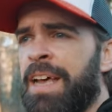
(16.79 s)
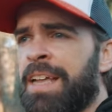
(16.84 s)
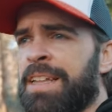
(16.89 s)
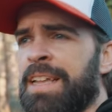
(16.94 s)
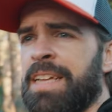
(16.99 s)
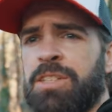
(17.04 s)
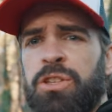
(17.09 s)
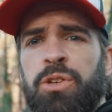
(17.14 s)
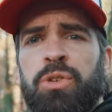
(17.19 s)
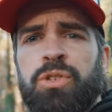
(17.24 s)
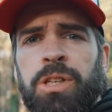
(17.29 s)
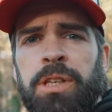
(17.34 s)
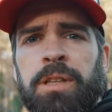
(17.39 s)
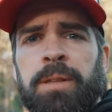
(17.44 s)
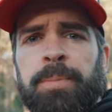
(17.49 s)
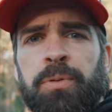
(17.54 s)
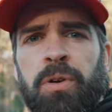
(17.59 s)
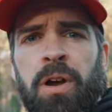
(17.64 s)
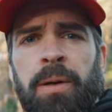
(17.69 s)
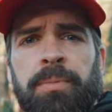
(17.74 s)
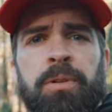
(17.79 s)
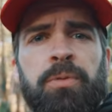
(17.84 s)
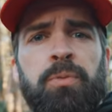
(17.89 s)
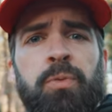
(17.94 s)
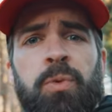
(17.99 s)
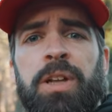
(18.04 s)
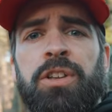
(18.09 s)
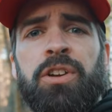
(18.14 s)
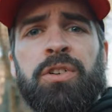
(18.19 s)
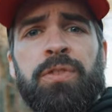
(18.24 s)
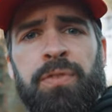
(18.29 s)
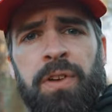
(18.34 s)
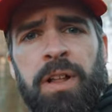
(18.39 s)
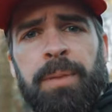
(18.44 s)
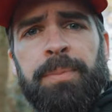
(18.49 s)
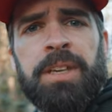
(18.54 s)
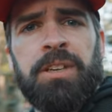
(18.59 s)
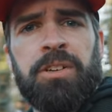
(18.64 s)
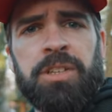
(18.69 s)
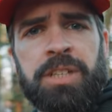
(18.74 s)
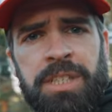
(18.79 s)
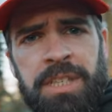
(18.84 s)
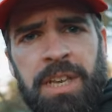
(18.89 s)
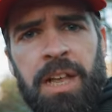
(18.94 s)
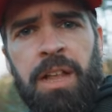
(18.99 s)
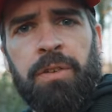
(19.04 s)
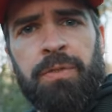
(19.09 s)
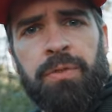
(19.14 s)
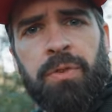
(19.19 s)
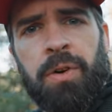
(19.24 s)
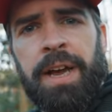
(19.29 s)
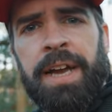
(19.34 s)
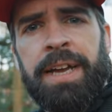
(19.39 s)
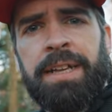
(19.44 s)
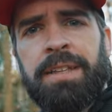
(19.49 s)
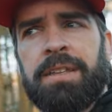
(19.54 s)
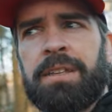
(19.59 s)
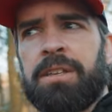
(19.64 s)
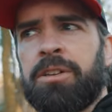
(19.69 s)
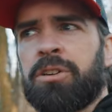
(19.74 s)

that's usually the problem when you're filming yourself, right?